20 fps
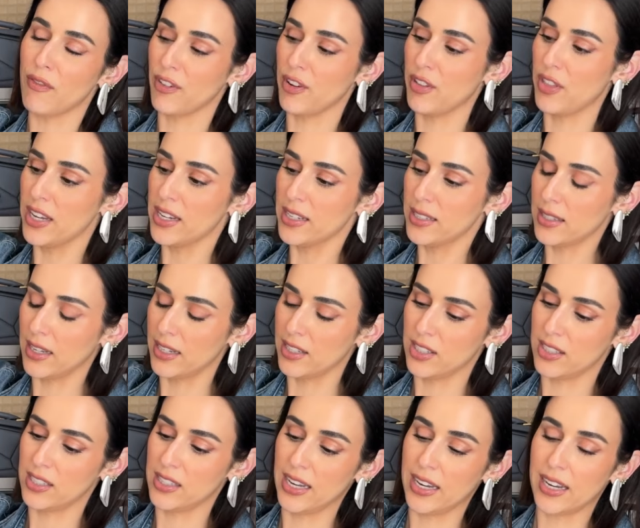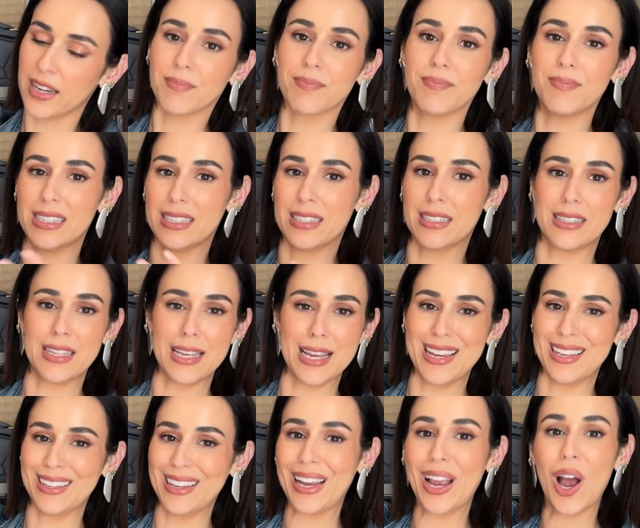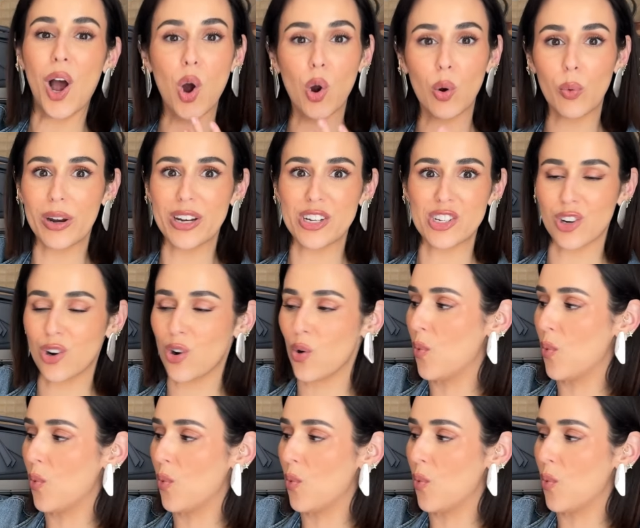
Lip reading: for this. I just think this is the like original